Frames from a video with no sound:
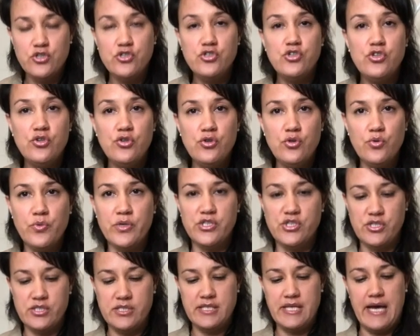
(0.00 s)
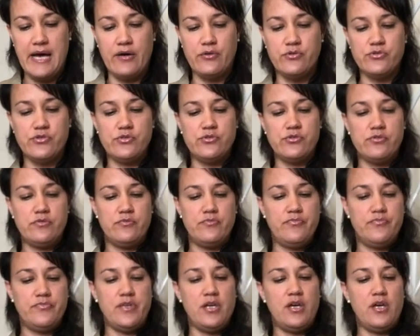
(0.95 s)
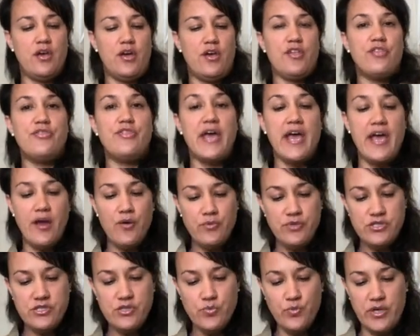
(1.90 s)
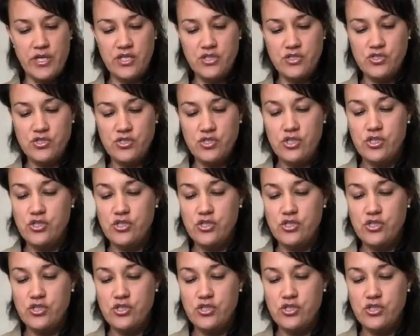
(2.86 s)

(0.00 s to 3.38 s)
to the witch's house. There was the witch,